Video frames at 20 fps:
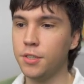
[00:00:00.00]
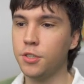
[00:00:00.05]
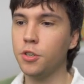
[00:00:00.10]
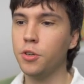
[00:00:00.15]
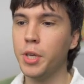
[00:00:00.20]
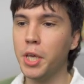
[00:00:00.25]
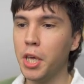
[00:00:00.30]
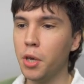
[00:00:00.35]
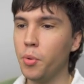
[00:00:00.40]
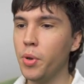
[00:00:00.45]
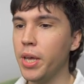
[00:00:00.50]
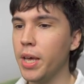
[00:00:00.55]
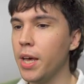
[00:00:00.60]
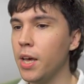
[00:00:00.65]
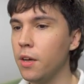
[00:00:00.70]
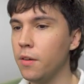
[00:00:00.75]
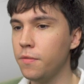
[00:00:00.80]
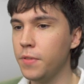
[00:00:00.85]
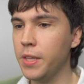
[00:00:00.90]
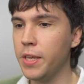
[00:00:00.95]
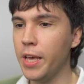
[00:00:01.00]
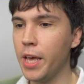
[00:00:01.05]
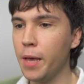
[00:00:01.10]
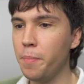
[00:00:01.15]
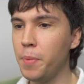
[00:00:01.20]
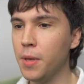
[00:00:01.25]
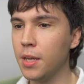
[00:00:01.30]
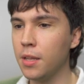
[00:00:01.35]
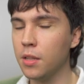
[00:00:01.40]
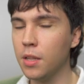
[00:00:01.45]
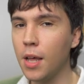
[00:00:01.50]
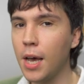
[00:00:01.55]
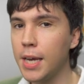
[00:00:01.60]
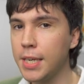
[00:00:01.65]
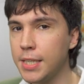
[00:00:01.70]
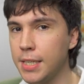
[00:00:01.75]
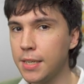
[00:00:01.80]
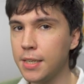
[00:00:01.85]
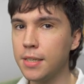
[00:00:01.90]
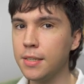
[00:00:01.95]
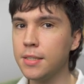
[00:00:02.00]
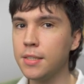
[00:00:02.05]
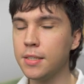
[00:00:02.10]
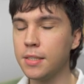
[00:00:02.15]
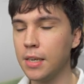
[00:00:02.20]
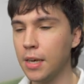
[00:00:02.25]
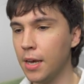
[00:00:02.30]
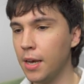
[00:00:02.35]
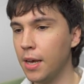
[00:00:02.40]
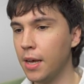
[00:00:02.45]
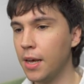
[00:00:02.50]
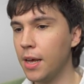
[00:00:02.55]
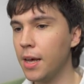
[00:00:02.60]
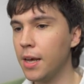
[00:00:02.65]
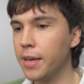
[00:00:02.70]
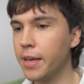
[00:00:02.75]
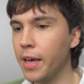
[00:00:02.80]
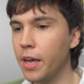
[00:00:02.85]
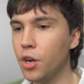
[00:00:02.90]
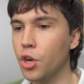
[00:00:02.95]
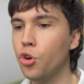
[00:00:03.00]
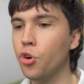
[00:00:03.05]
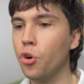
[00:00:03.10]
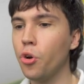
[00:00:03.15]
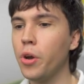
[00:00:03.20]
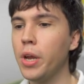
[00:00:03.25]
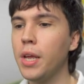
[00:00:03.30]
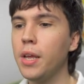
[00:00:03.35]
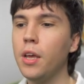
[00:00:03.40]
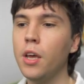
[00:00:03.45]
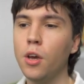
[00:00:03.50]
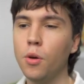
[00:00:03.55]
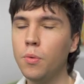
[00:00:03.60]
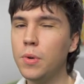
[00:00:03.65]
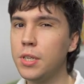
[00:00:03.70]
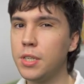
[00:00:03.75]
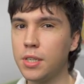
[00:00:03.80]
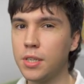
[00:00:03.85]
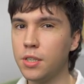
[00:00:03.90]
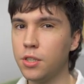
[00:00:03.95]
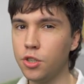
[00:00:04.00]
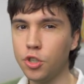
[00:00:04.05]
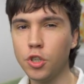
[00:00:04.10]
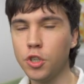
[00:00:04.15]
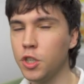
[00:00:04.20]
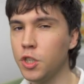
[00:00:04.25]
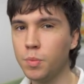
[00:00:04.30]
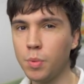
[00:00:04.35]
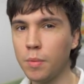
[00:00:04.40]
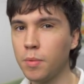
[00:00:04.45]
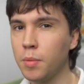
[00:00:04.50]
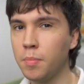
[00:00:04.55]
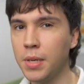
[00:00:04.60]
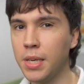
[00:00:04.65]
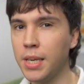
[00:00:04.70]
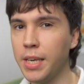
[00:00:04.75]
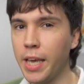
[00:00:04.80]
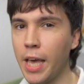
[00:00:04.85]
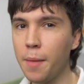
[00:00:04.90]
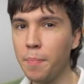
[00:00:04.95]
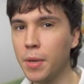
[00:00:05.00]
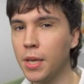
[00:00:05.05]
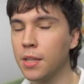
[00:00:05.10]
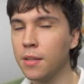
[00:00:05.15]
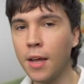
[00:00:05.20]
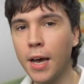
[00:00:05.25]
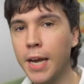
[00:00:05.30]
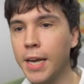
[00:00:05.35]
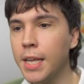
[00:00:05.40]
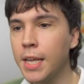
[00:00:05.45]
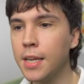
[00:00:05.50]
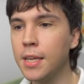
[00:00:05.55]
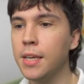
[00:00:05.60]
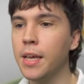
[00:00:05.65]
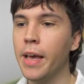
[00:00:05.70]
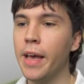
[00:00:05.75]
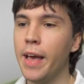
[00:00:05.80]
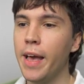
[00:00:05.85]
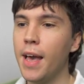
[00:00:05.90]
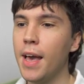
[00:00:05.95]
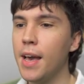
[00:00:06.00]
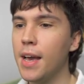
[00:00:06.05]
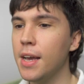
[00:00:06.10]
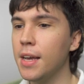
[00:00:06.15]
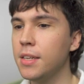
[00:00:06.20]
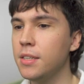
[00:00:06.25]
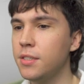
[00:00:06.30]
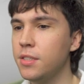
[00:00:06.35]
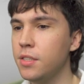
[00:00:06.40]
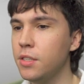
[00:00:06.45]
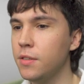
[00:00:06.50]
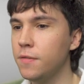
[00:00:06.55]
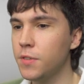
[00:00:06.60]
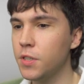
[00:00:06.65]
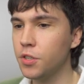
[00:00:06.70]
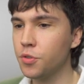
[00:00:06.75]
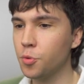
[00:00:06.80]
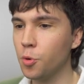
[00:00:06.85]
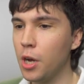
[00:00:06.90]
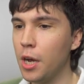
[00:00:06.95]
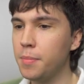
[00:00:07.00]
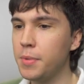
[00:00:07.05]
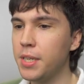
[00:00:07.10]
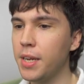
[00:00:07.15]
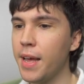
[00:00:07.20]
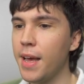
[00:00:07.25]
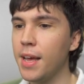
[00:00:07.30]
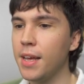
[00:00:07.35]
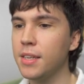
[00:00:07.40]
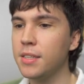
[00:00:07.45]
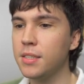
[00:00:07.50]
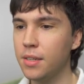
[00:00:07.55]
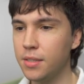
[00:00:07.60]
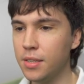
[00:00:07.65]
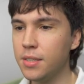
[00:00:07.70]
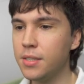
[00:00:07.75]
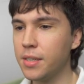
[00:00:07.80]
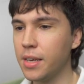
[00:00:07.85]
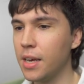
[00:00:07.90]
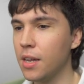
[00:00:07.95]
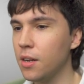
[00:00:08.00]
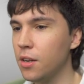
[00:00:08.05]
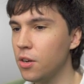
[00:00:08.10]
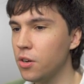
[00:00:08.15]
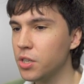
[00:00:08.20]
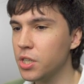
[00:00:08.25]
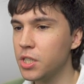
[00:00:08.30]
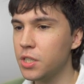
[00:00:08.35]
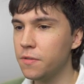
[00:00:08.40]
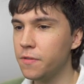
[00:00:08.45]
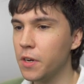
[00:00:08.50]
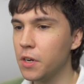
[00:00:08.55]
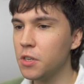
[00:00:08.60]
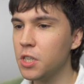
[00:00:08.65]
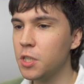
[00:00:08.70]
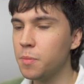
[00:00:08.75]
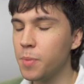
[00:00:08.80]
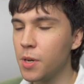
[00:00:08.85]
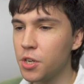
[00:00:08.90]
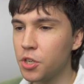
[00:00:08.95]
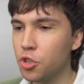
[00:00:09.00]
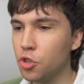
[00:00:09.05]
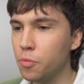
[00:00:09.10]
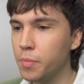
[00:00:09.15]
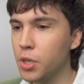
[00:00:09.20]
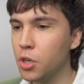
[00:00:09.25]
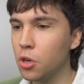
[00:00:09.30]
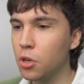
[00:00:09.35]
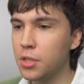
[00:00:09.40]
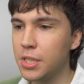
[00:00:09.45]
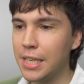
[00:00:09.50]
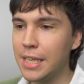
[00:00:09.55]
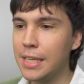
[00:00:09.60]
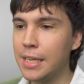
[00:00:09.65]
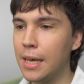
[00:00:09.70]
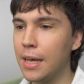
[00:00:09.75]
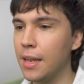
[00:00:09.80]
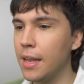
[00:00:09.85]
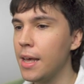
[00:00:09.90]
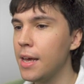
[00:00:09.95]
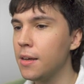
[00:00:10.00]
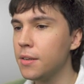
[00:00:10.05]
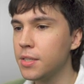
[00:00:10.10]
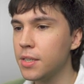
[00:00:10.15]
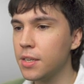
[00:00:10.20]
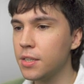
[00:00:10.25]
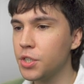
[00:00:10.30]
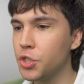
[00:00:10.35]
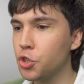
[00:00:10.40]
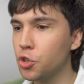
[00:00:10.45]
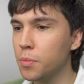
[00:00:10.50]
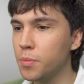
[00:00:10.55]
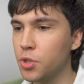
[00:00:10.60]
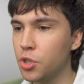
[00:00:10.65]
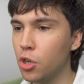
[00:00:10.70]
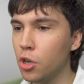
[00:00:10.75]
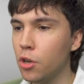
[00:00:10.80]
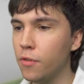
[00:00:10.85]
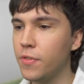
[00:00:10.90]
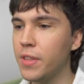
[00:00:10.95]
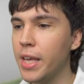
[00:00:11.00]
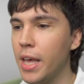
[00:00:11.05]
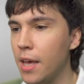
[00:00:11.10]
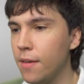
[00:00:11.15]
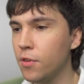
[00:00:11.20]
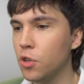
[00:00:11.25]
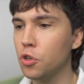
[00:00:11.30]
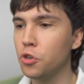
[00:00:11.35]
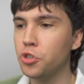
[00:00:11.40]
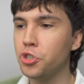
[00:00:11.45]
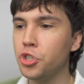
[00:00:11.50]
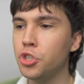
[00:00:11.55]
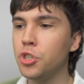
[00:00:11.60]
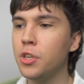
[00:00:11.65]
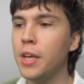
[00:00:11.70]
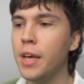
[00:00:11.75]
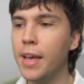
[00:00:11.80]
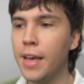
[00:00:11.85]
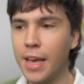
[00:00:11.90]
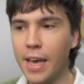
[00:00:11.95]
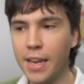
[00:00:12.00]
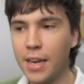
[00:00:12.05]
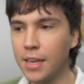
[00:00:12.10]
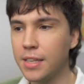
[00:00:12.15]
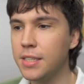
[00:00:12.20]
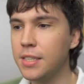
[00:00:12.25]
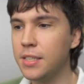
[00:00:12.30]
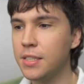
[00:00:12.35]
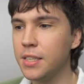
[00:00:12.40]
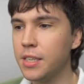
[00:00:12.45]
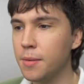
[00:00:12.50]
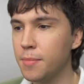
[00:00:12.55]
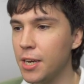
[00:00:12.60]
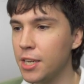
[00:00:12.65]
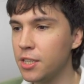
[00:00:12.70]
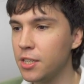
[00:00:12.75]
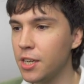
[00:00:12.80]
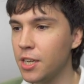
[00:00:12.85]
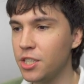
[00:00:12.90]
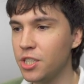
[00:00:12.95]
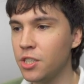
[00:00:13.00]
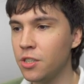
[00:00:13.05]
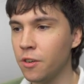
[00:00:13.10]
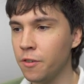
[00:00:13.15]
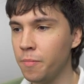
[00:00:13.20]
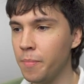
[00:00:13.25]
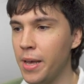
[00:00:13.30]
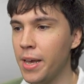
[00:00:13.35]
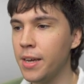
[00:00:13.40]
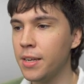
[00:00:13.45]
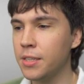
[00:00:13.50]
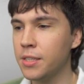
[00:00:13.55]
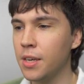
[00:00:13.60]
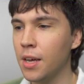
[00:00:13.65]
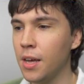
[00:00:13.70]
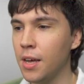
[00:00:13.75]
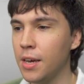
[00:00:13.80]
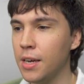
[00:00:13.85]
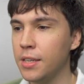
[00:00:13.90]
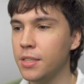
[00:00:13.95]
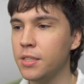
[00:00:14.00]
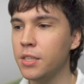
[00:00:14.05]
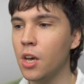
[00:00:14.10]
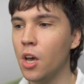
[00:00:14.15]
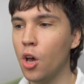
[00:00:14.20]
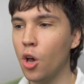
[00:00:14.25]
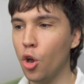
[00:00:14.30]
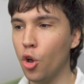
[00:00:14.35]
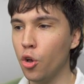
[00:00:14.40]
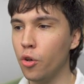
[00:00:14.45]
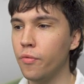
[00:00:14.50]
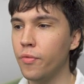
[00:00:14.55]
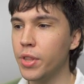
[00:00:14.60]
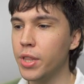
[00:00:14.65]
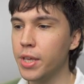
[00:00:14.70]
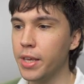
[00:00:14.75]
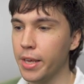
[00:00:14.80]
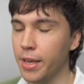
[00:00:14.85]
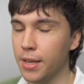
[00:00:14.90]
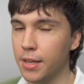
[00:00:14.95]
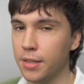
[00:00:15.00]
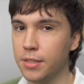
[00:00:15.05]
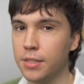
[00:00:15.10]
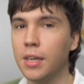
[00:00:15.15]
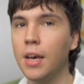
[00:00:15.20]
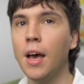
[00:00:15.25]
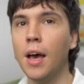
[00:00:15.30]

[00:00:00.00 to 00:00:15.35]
So here we have the epic lightings category, which should just probably be epic lighting. And you've described it as, this catalog is very special because it allows us to observe the evolution and artistic imagination of mankind over the years.